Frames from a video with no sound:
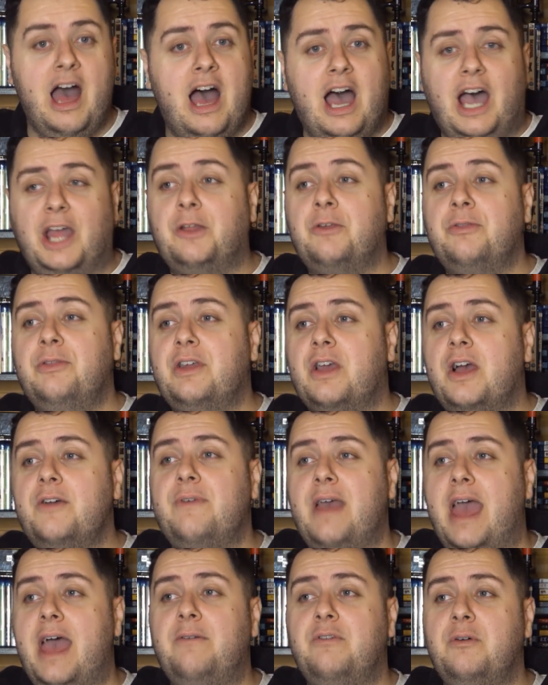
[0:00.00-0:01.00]
I don't think I've
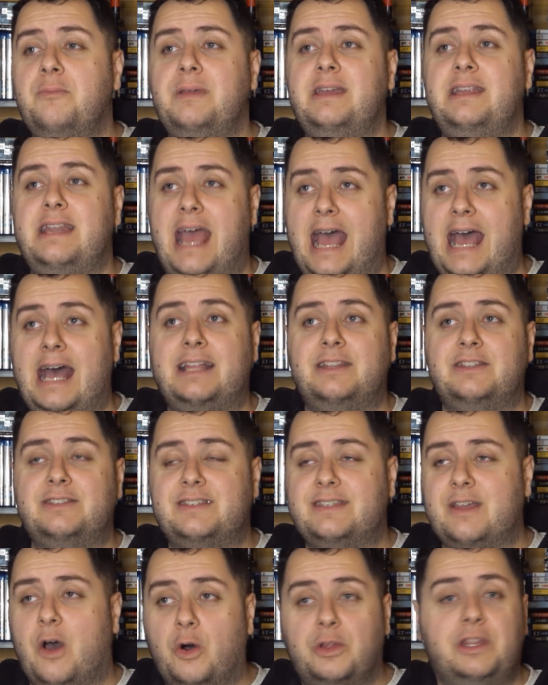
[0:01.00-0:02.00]
ever been
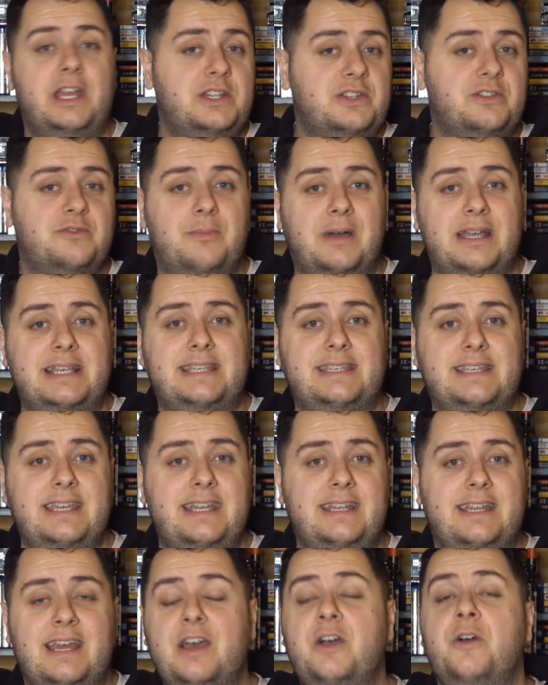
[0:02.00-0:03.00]
as on edge of my
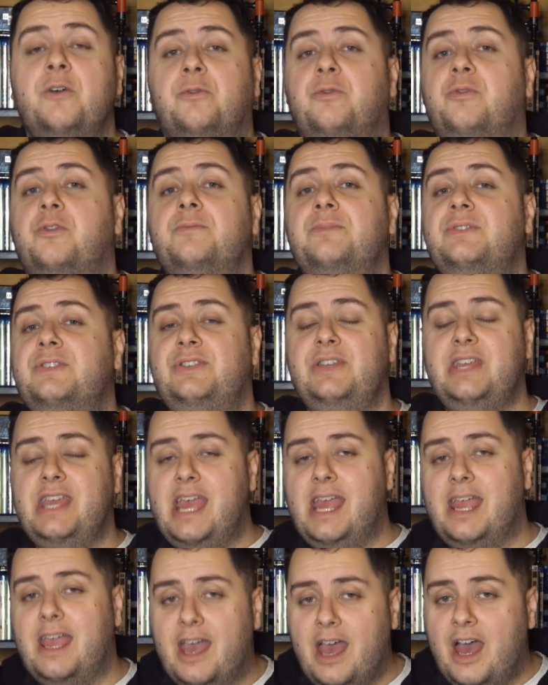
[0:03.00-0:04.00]
seat from
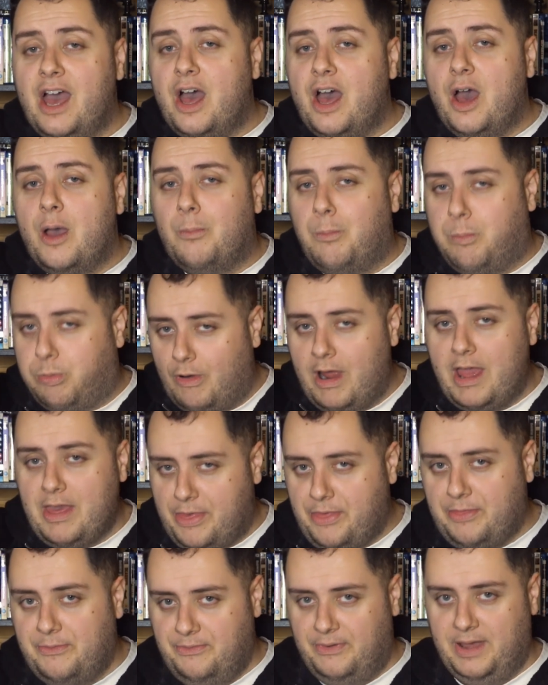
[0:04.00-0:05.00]
seeing
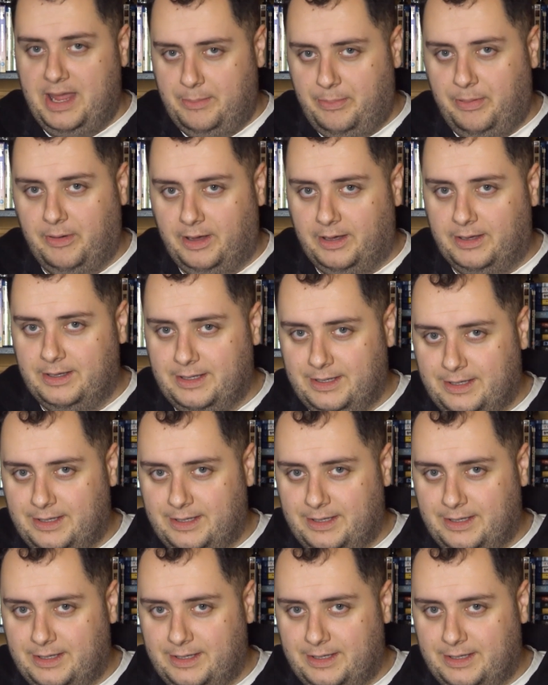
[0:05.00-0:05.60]
breath vapor.